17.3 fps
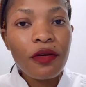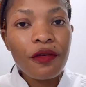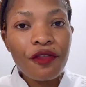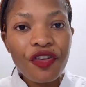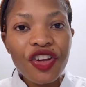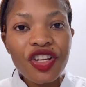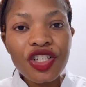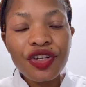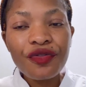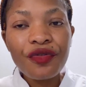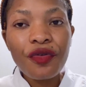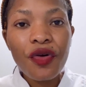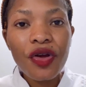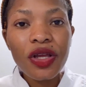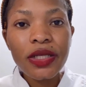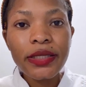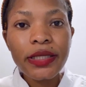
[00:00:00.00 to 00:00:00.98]
Virgin
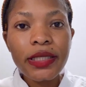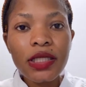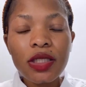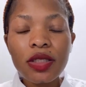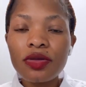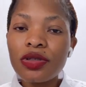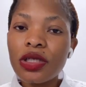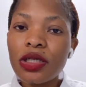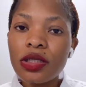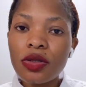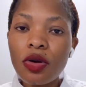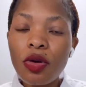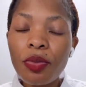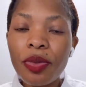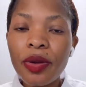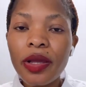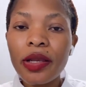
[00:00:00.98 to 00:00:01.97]
Voyages. You just
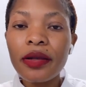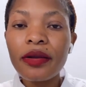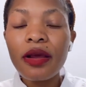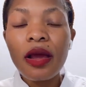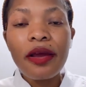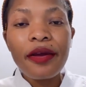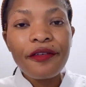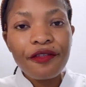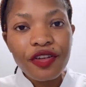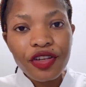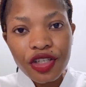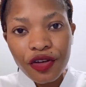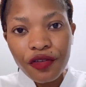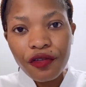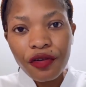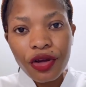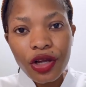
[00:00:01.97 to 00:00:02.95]
open
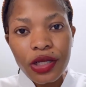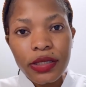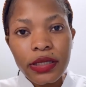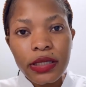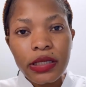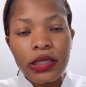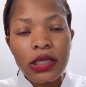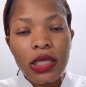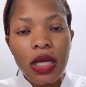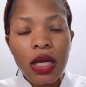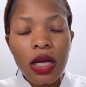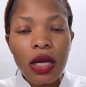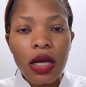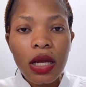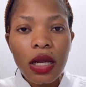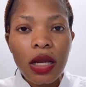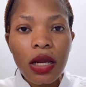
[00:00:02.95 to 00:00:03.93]
Virgin Voyages
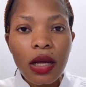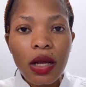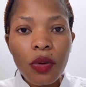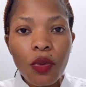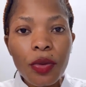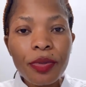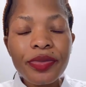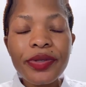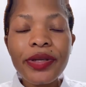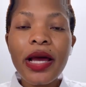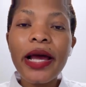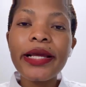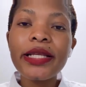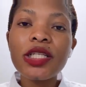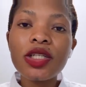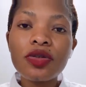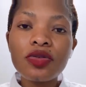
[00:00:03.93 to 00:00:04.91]

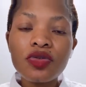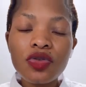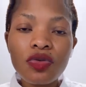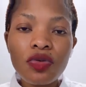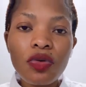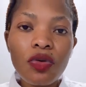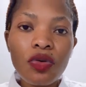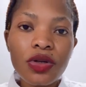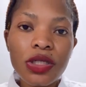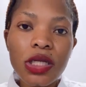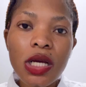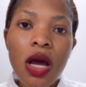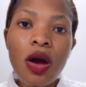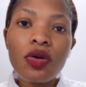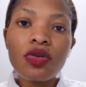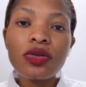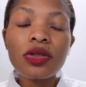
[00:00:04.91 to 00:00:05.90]
website, you scroll
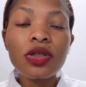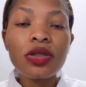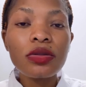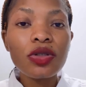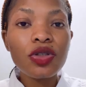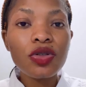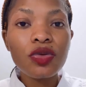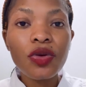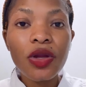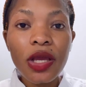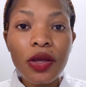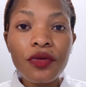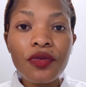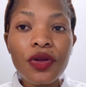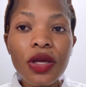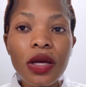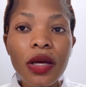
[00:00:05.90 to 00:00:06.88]
down to
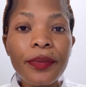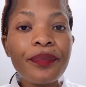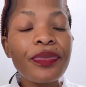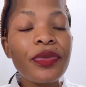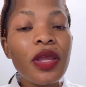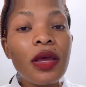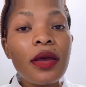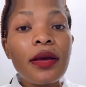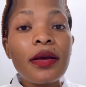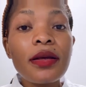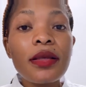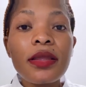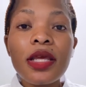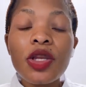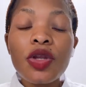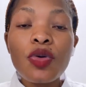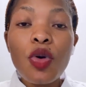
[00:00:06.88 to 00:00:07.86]
career,
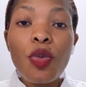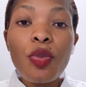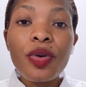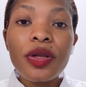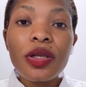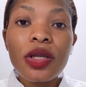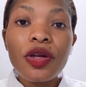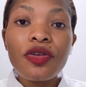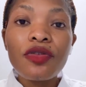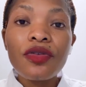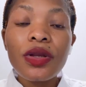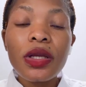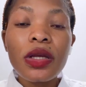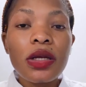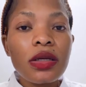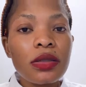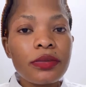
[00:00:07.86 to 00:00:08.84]
then you open
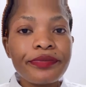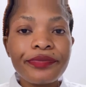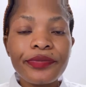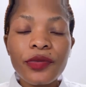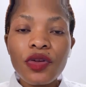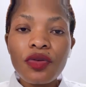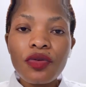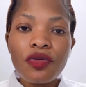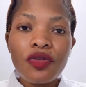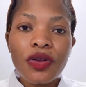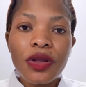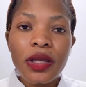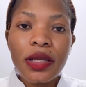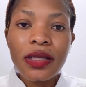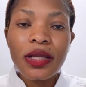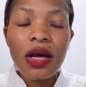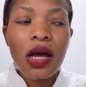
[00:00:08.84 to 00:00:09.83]
career, you
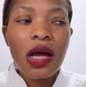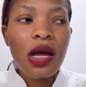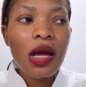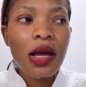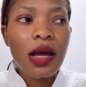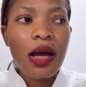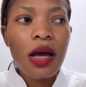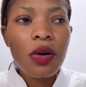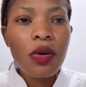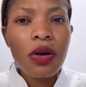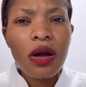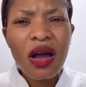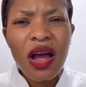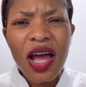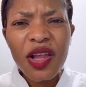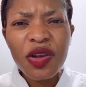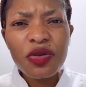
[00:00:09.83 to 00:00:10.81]
create I
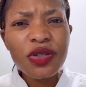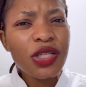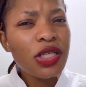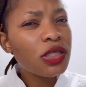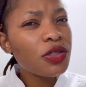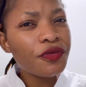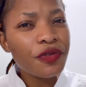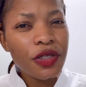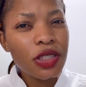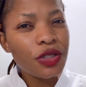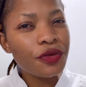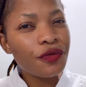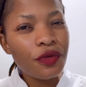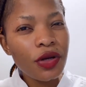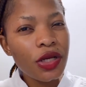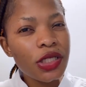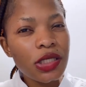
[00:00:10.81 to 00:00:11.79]
noticed Virgin
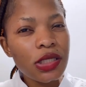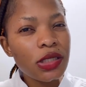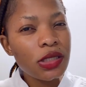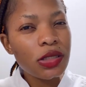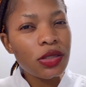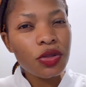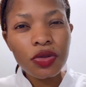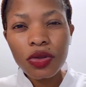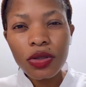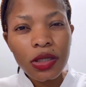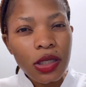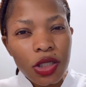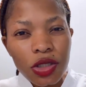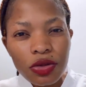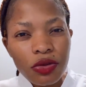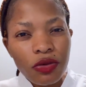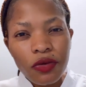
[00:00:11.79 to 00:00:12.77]
Voyages, you don't
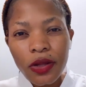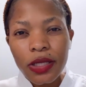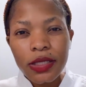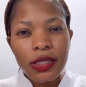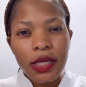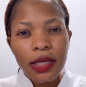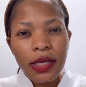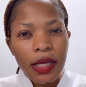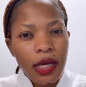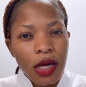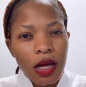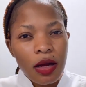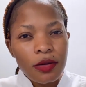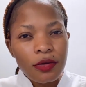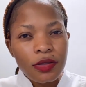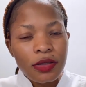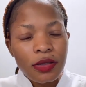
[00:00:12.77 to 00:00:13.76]
need to create any
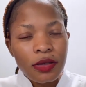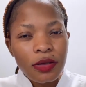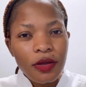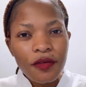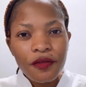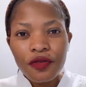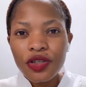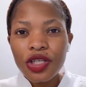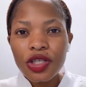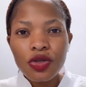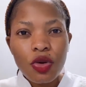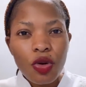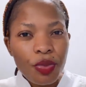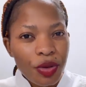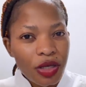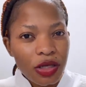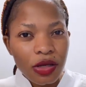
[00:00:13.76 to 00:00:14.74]
account. If you just
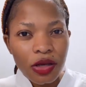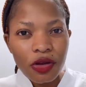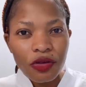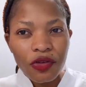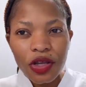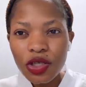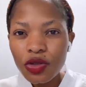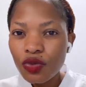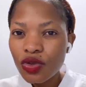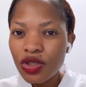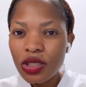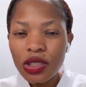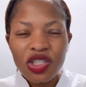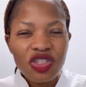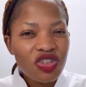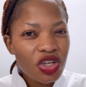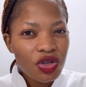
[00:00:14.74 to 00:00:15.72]
open career, it will
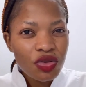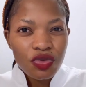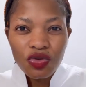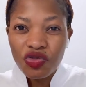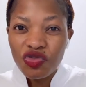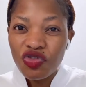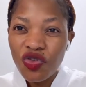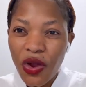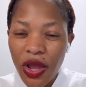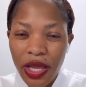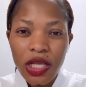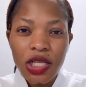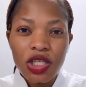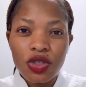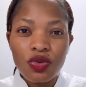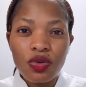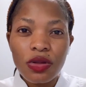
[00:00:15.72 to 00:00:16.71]
just take you straight
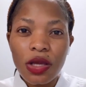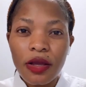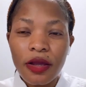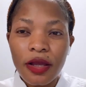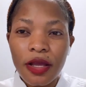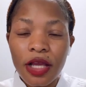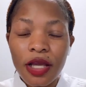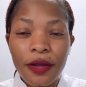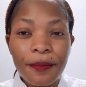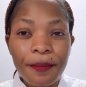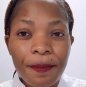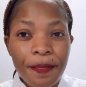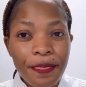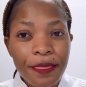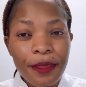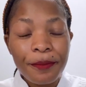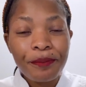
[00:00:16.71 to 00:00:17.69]
to the
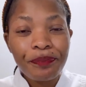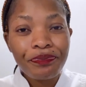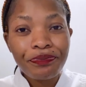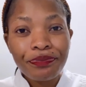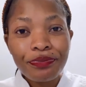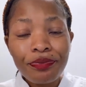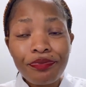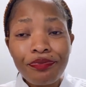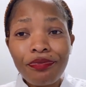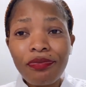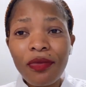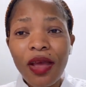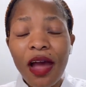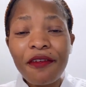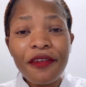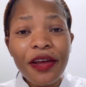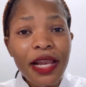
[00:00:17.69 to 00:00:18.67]

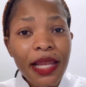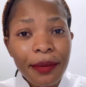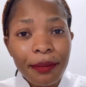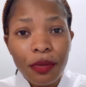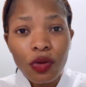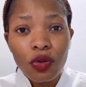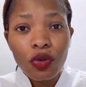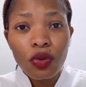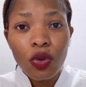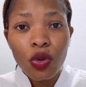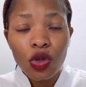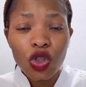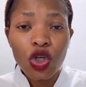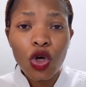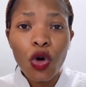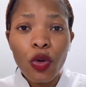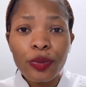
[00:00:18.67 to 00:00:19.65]
available
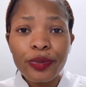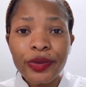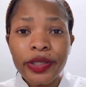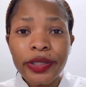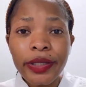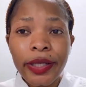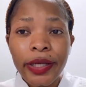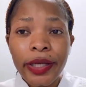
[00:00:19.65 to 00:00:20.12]
jobs.